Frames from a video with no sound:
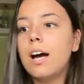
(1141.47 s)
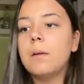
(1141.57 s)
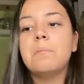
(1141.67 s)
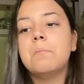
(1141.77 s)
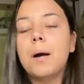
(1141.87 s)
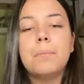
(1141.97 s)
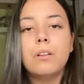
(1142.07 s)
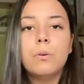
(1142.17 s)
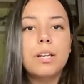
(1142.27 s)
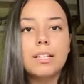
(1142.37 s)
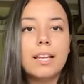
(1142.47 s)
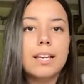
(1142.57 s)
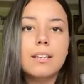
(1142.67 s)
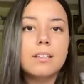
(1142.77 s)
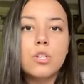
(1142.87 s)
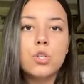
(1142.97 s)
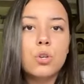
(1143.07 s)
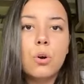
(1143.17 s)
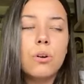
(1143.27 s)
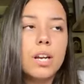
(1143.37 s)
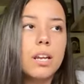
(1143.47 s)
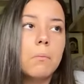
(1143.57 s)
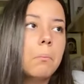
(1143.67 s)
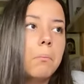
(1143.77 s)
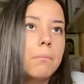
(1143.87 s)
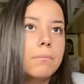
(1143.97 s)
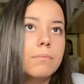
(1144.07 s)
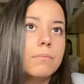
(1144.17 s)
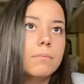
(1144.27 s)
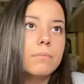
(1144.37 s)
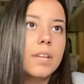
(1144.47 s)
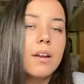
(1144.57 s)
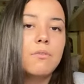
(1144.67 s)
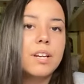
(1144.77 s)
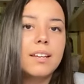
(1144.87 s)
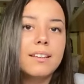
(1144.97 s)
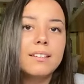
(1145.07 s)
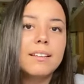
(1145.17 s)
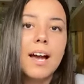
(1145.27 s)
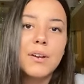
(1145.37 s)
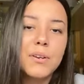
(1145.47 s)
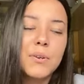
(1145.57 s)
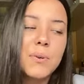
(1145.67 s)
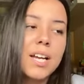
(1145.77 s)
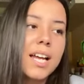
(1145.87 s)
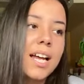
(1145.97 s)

I'm uploading like a story every, I don't know.